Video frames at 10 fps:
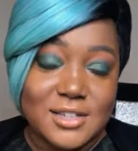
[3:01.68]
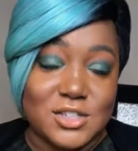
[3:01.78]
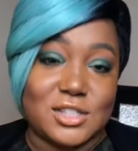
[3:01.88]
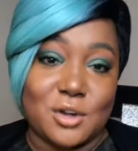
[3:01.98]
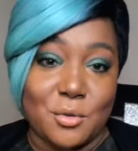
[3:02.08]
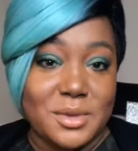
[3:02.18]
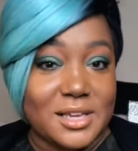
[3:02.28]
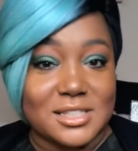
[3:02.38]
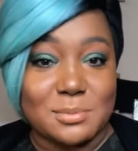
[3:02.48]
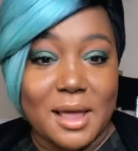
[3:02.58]
just throw me
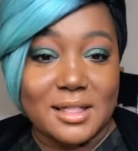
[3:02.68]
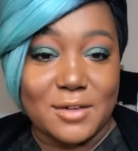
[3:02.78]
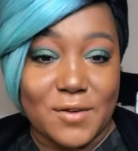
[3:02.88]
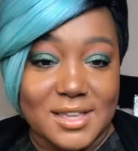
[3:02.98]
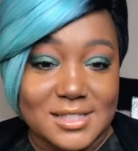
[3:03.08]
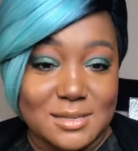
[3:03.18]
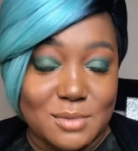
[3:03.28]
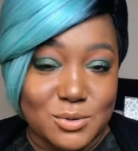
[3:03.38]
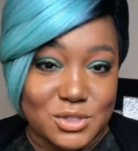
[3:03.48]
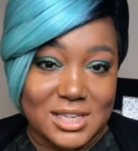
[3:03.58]
a smiley face
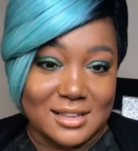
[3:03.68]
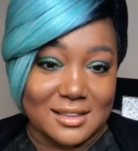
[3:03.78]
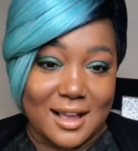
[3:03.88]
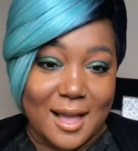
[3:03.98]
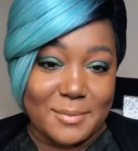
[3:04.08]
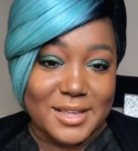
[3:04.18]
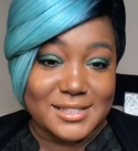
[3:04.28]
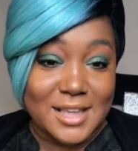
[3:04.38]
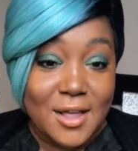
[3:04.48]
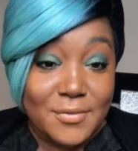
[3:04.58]
emoji in the
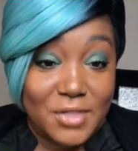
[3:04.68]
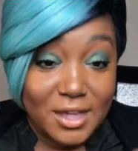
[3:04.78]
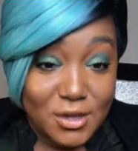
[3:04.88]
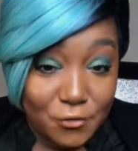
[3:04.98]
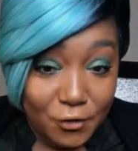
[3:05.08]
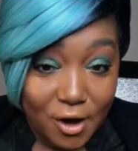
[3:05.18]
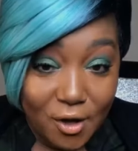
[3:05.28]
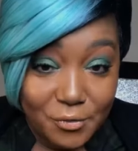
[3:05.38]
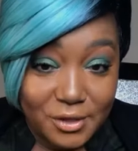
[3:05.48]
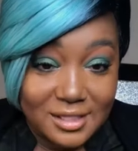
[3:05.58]
comments thank you for
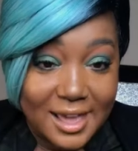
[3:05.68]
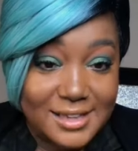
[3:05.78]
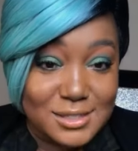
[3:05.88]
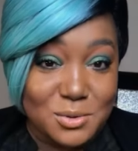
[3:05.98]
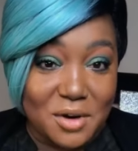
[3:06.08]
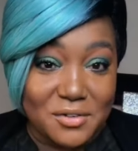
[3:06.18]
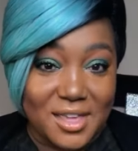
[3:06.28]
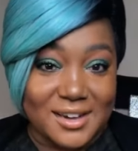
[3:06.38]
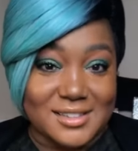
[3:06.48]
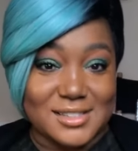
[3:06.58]
all the likes whoever
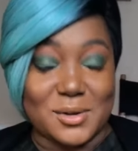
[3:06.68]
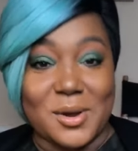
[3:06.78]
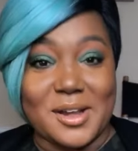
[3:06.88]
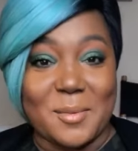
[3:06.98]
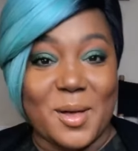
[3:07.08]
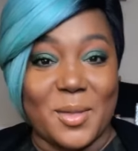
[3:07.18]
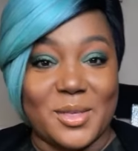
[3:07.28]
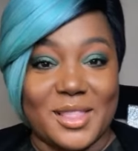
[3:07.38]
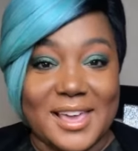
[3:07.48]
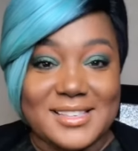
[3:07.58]
that is throwing up all
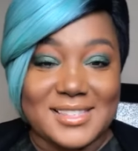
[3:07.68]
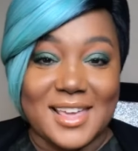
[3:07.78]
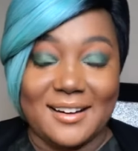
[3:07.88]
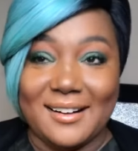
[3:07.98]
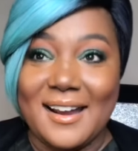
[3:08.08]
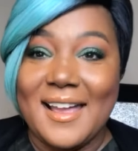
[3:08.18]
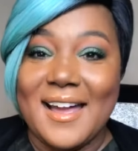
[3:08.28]
the likes there